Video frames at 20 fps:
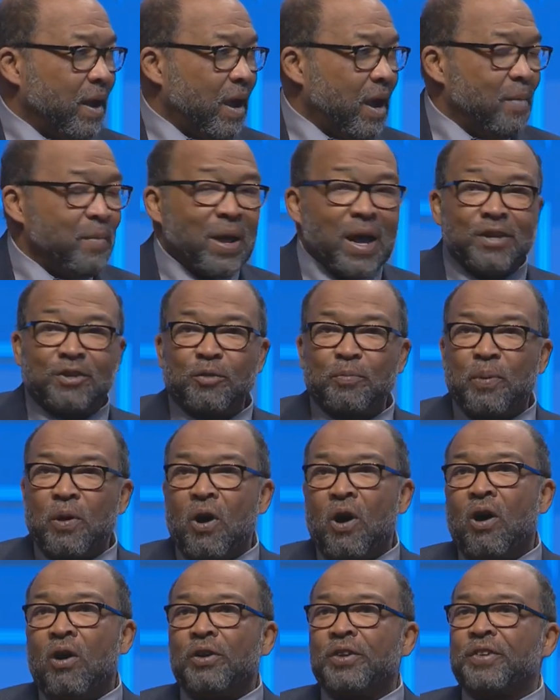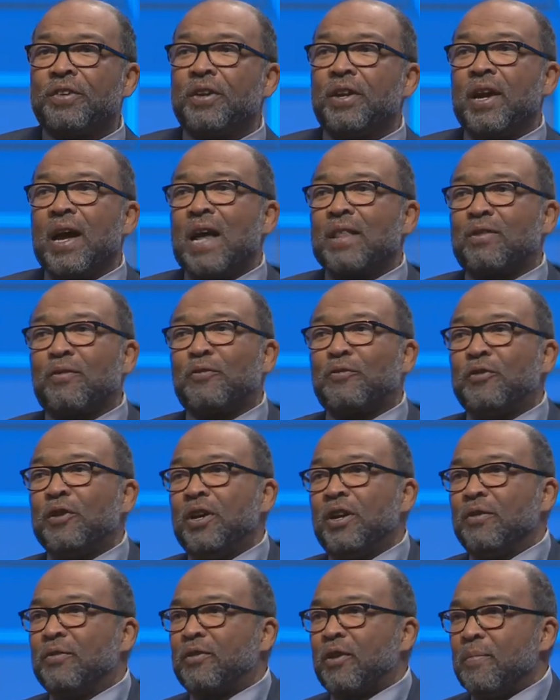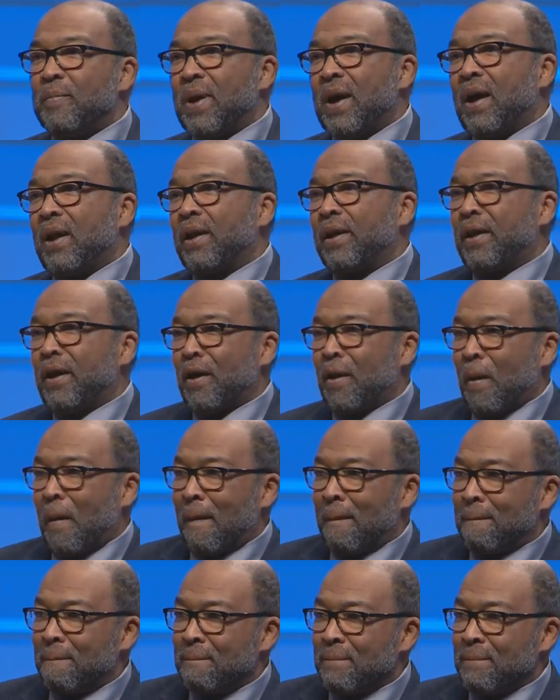I imagine Paul sitting at the feet of Gamaliel,